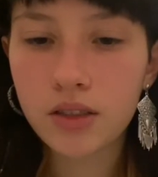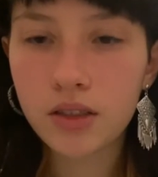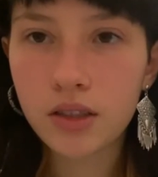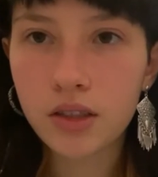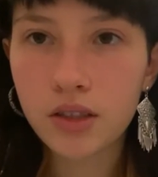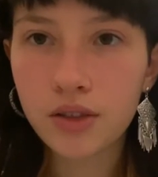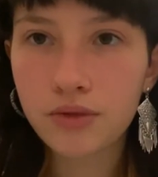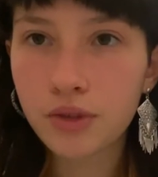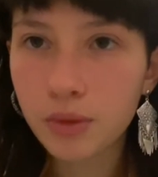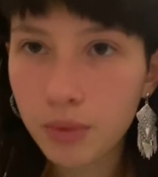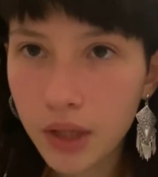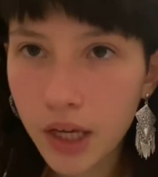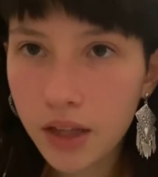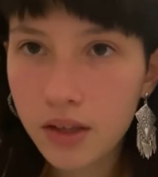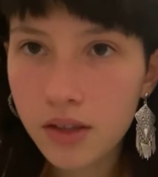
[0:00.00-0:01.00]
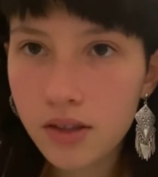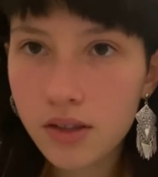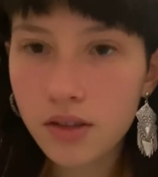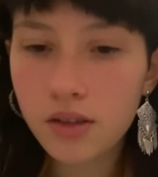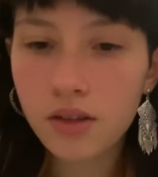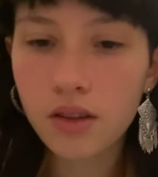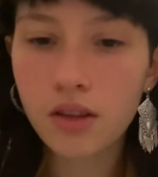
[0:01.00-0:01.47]
if we play this
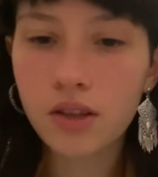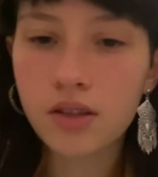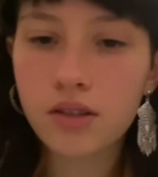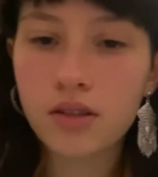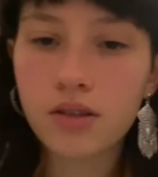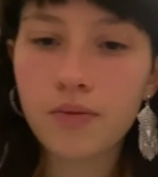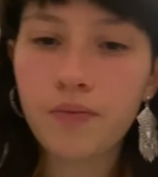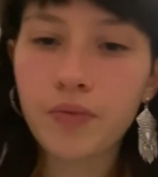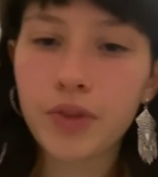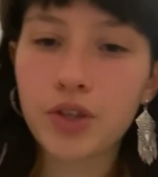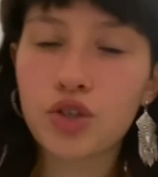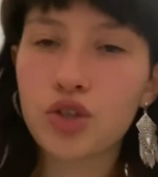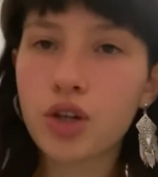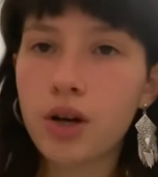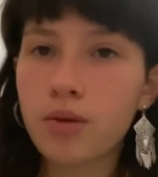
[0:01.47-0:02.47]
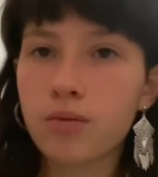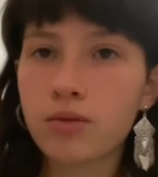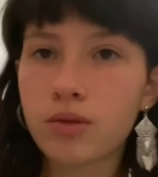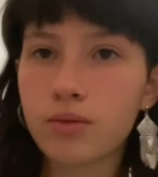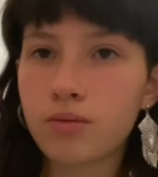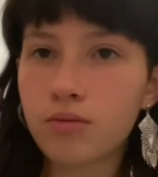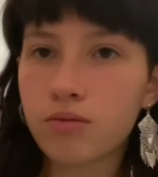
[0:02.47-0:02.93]
sharp,
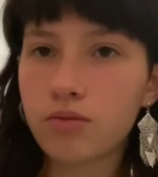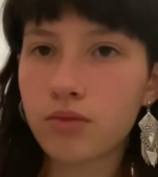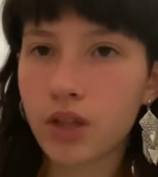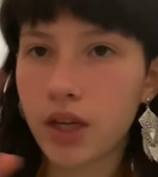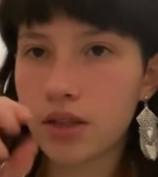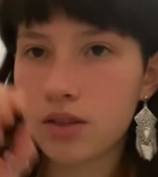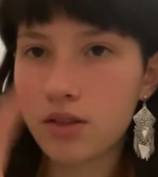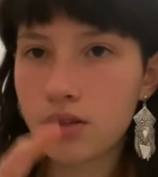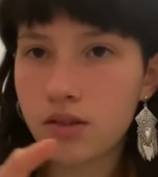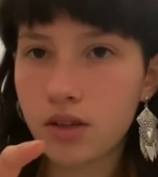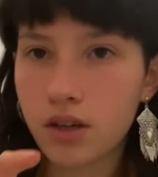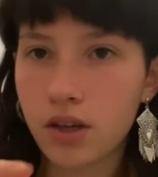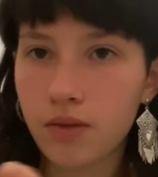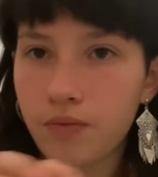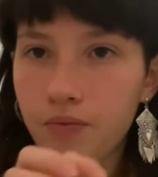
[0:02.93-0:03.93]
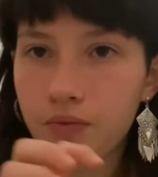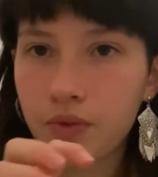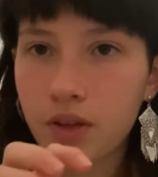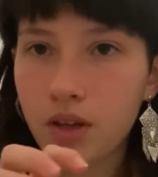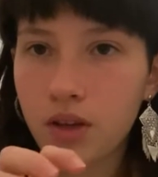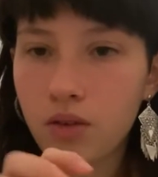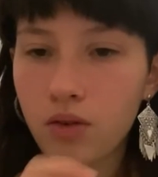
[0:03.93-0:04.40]
that's
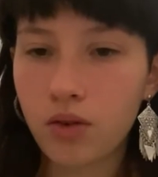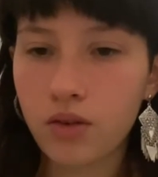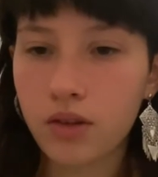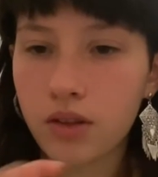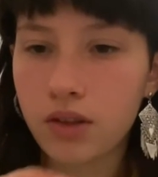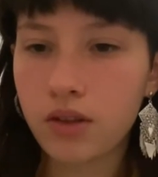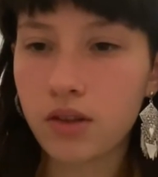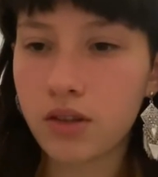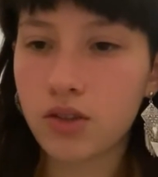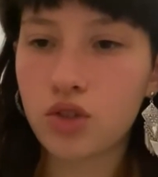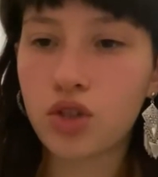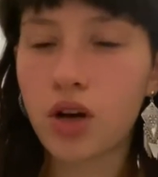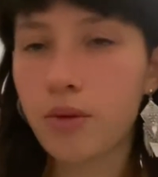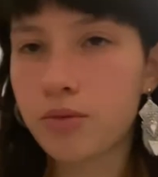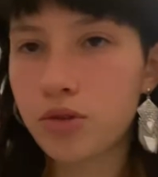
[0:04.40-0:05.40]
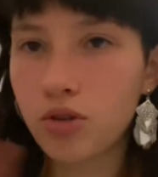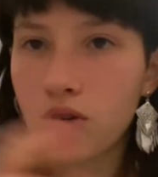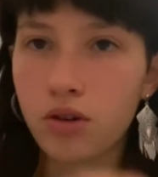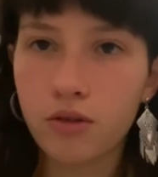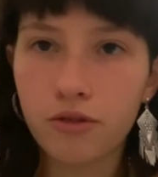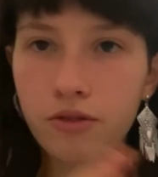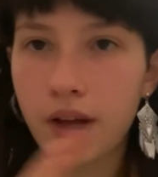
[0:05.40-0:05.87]
or these sharps or
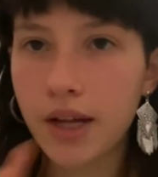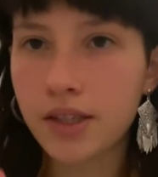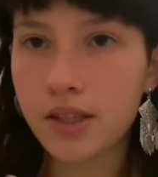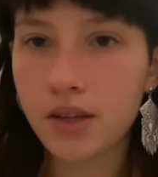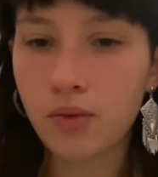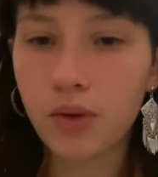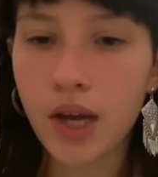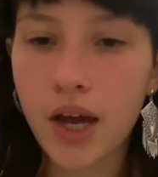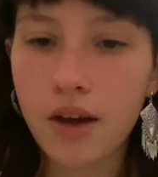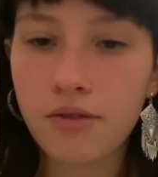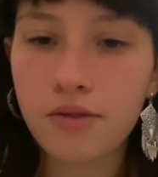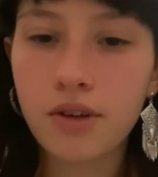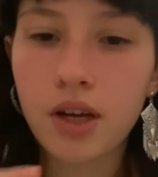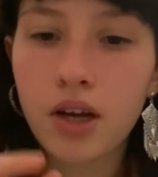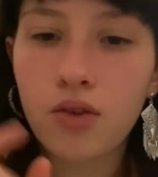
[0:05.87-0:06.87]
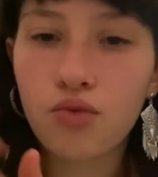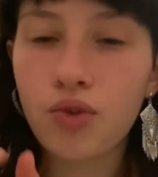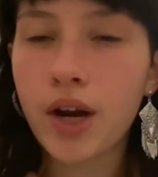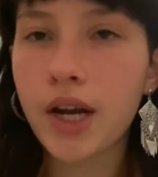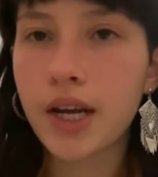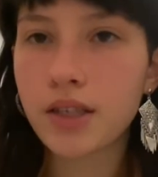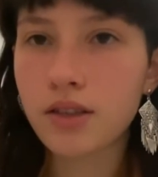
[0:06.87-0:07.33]
flats that we have right
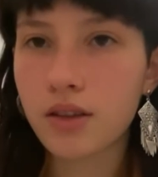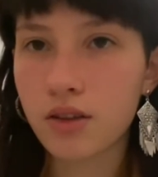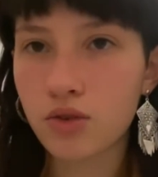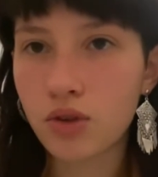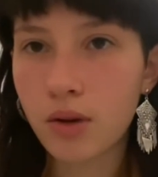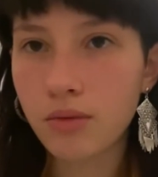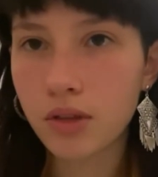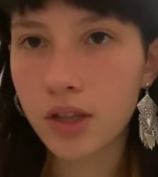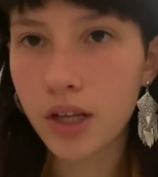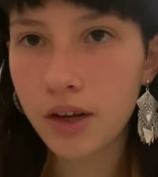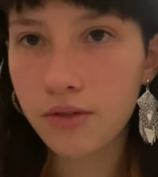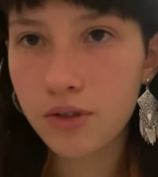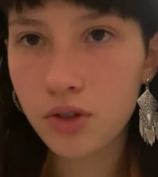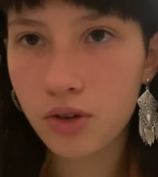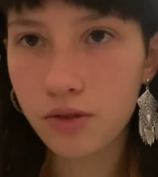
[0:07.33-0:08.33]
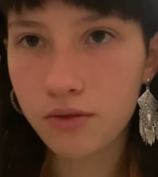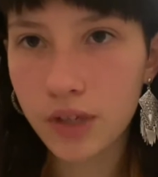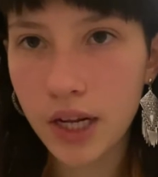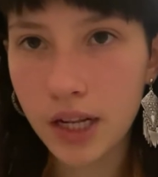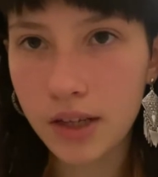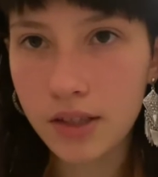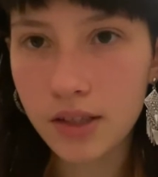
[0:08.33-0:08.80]
next to the treble clef sort of tell
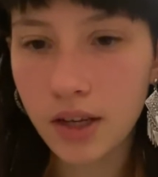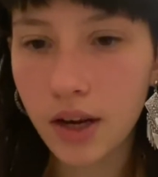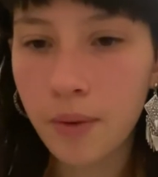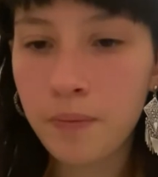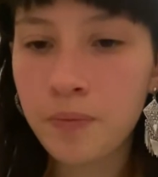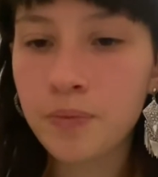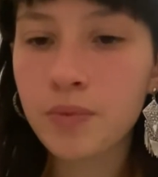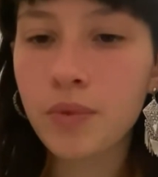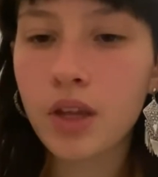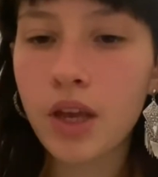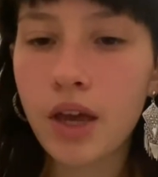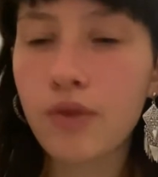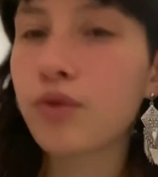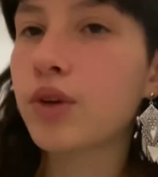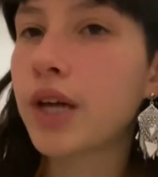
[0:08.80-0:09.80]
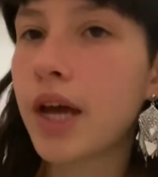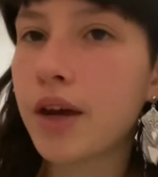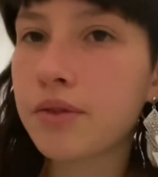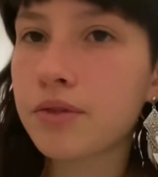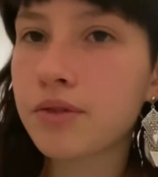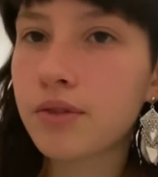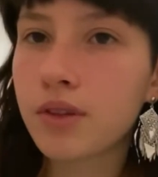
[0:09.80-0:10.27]
us that every
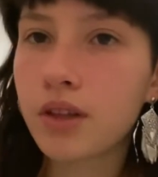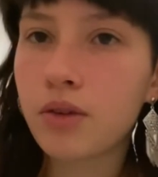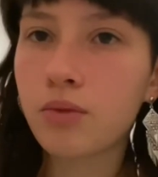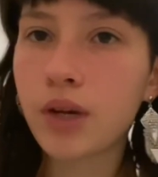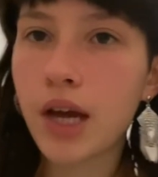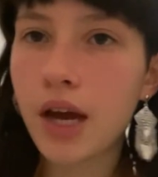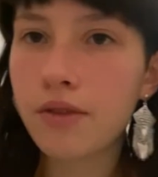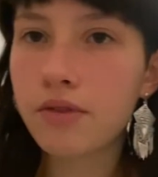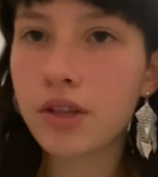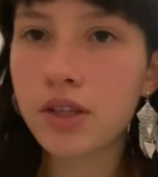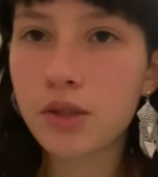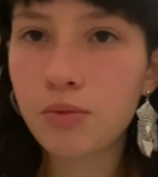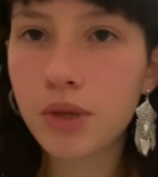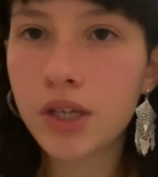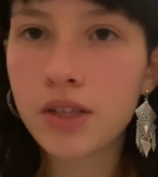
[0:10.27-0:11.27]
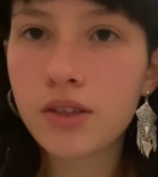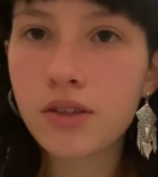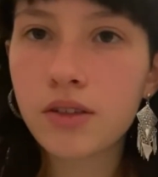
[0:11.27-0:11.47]
F that we have in this piece